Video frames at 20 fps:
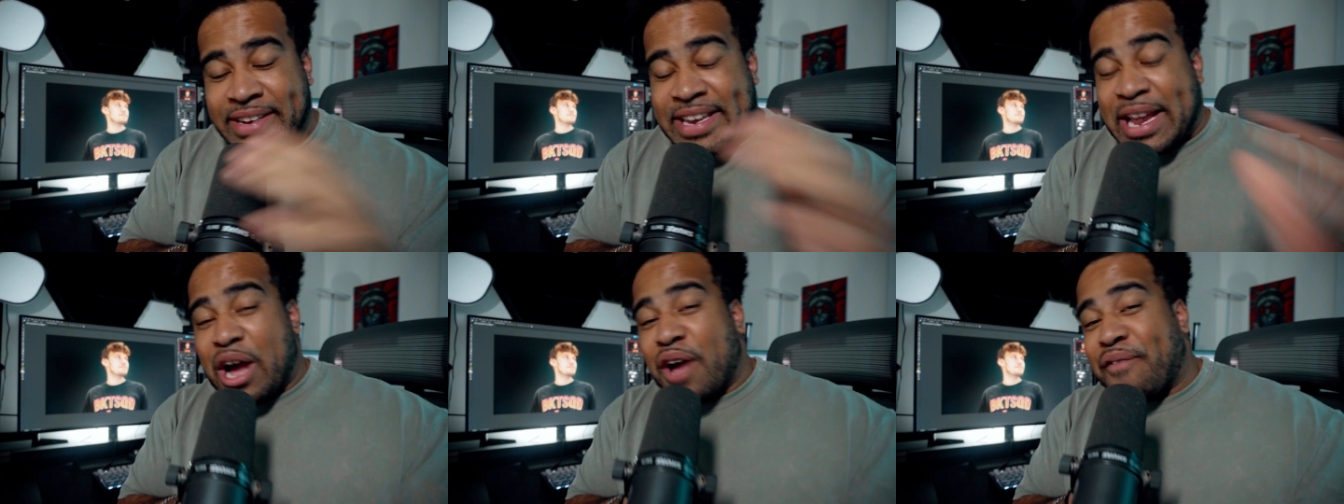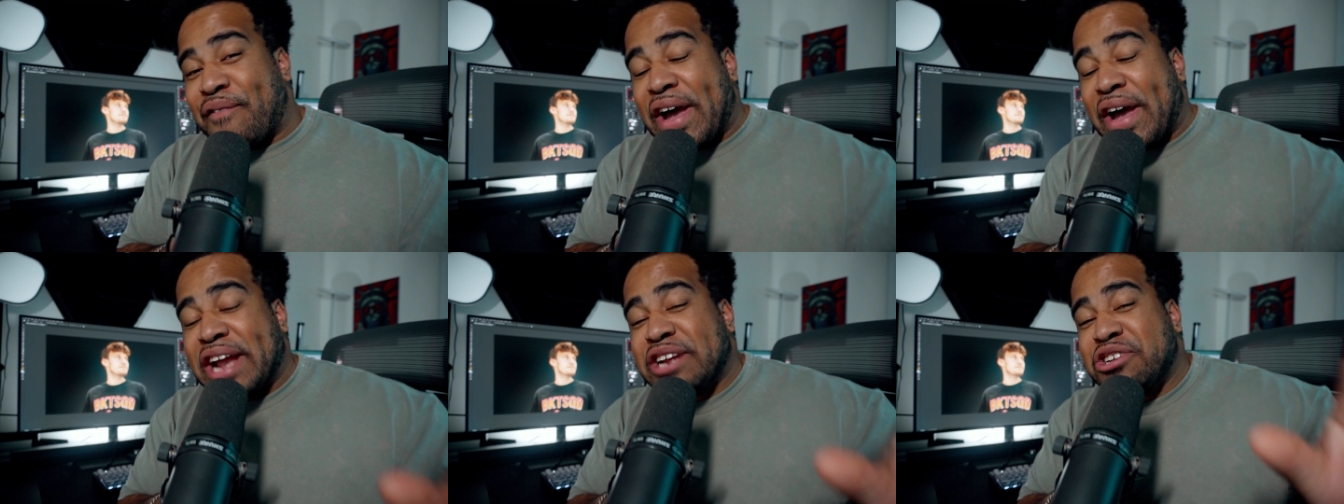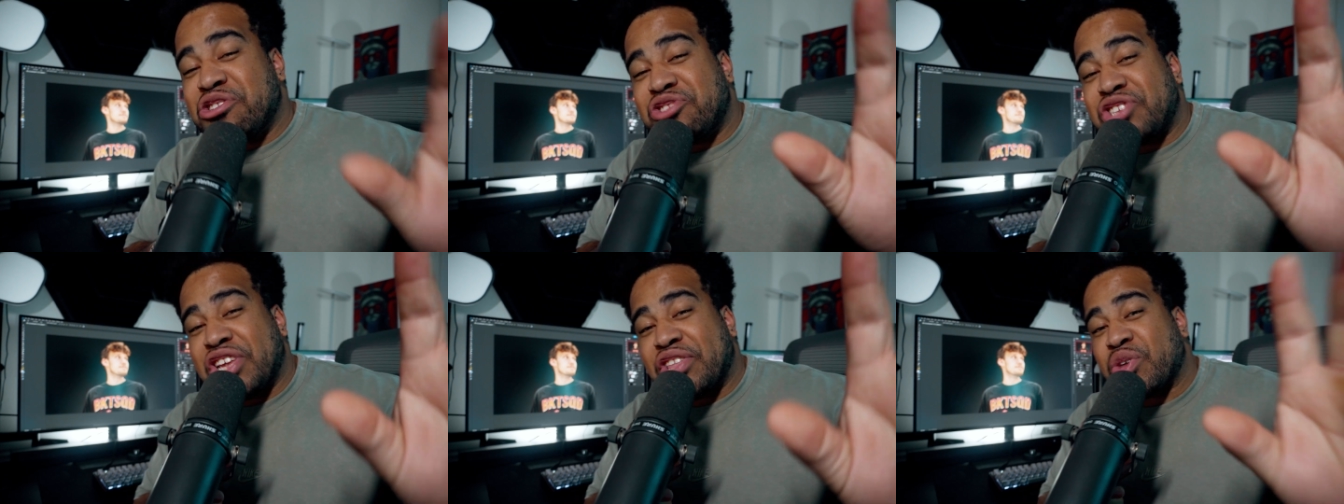now if i
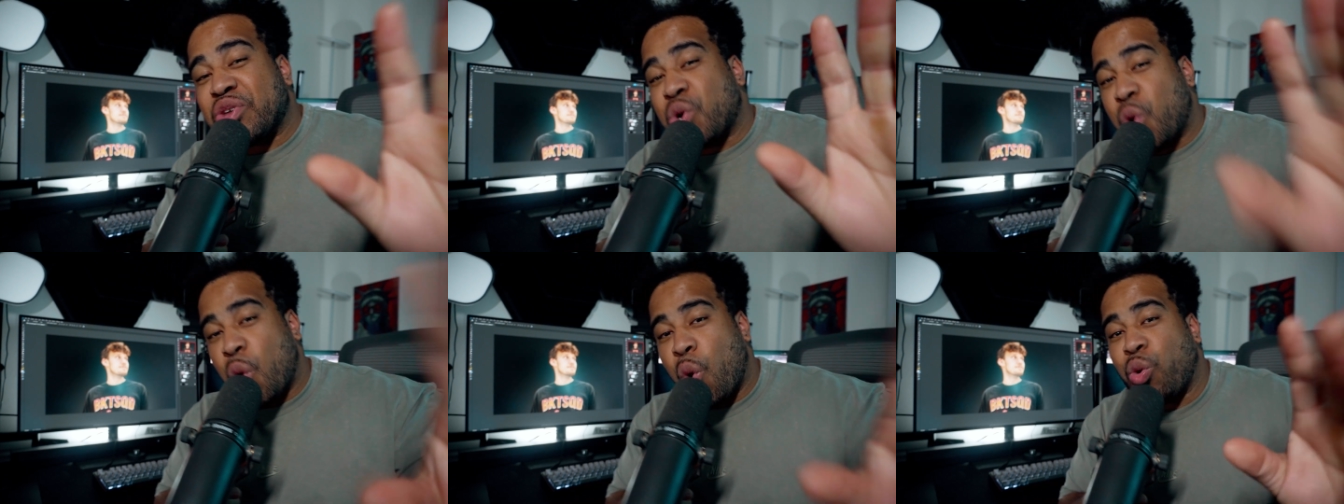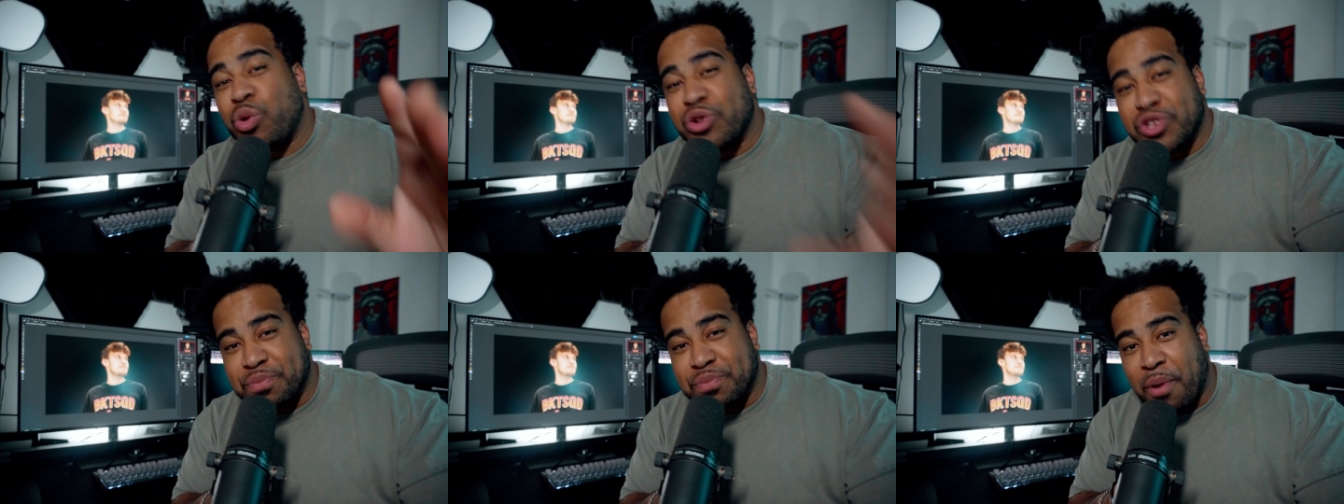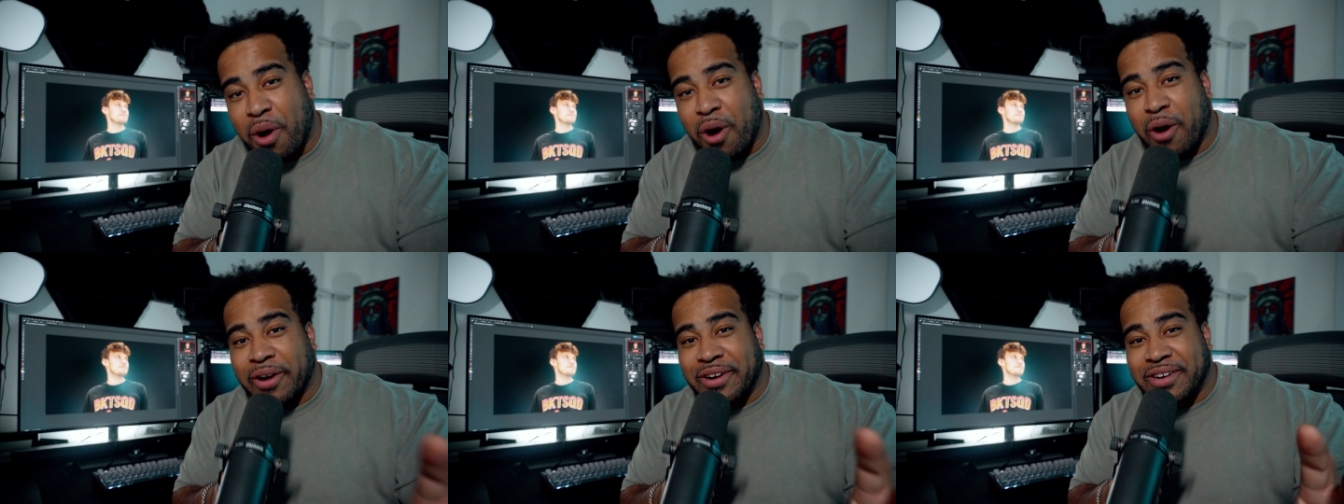can just say the coolest
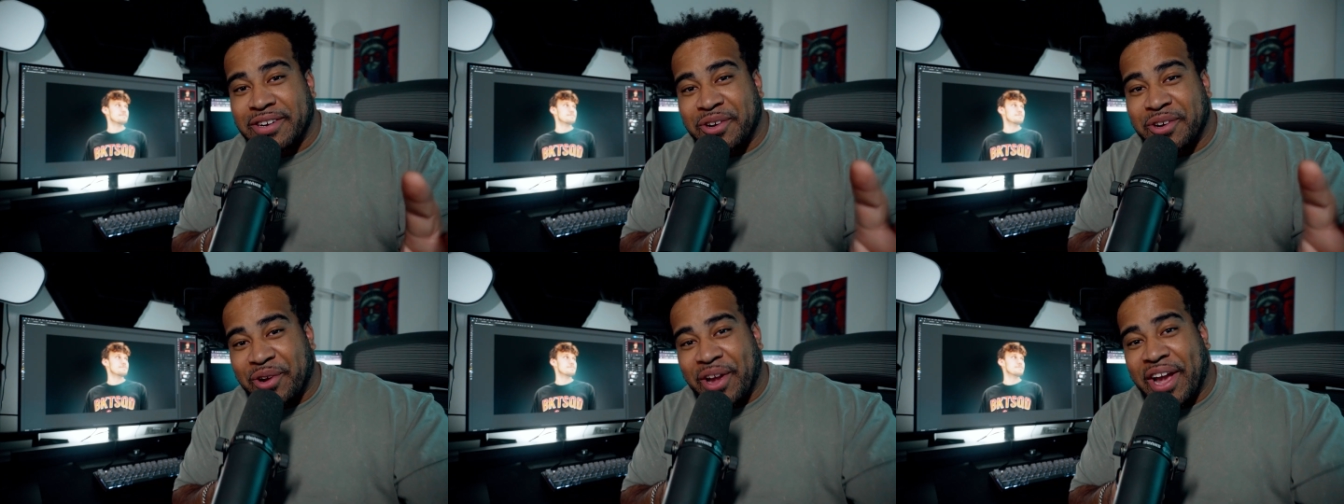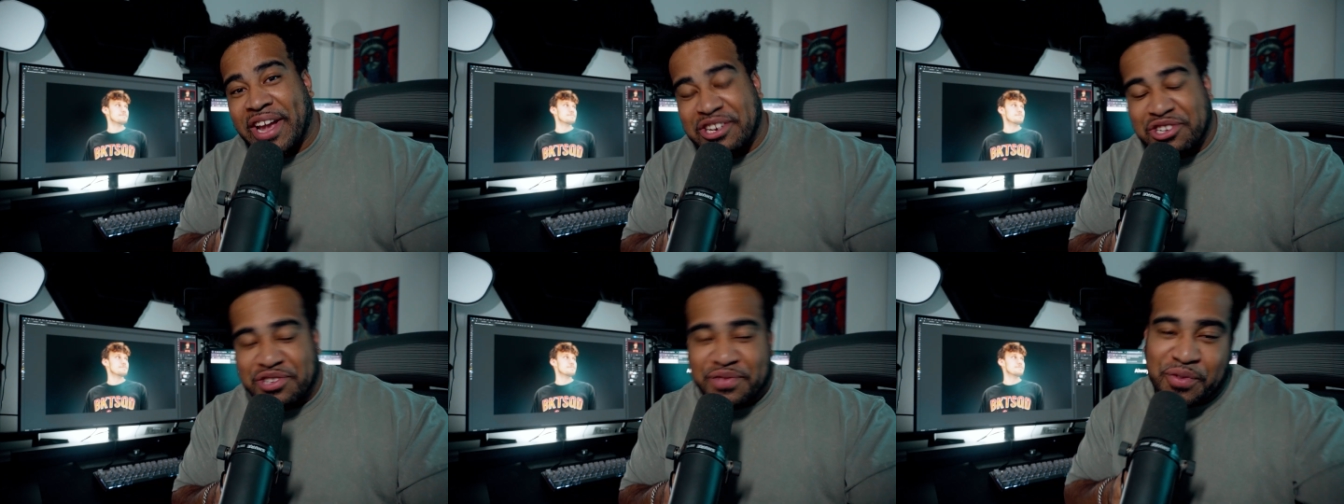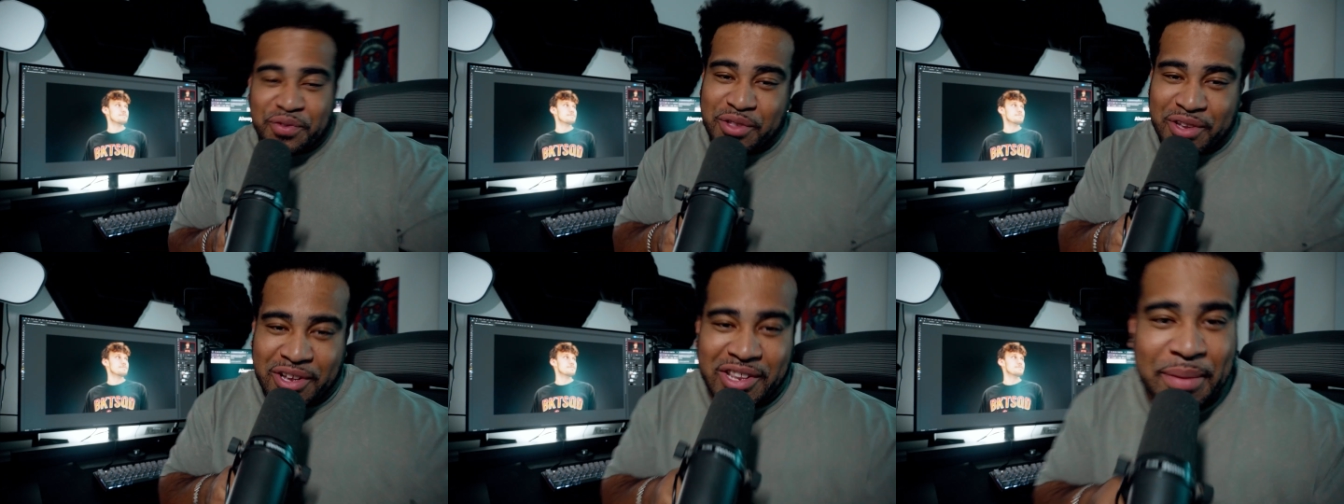part okay just
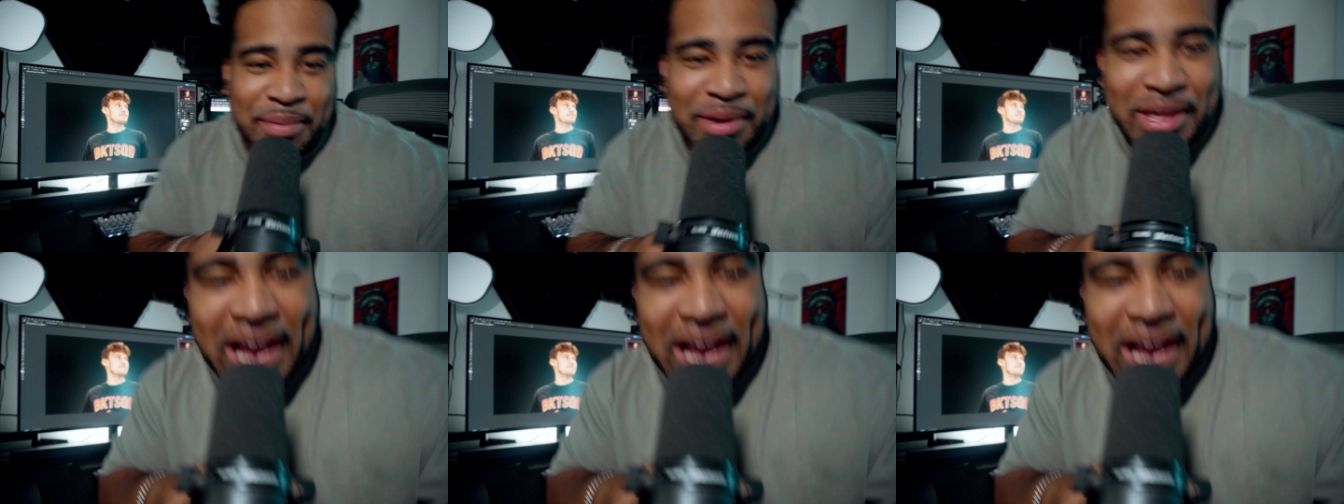for let me